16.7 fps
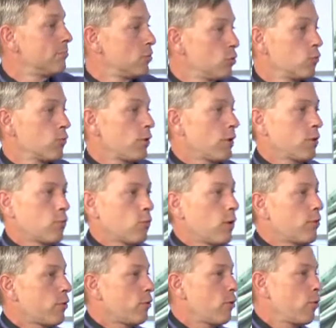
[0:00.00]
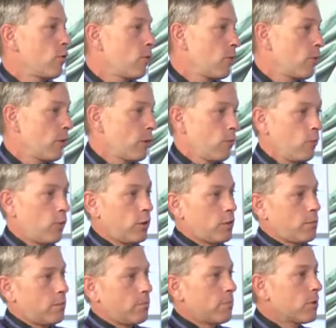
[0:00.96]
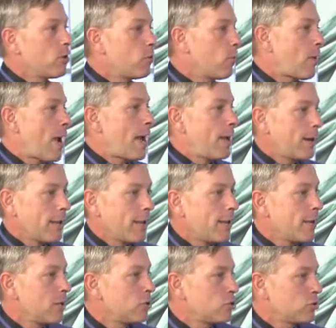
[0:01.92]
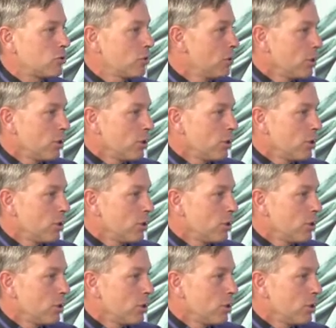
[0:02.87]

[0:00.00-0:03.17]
do things, whether it was, you know, at age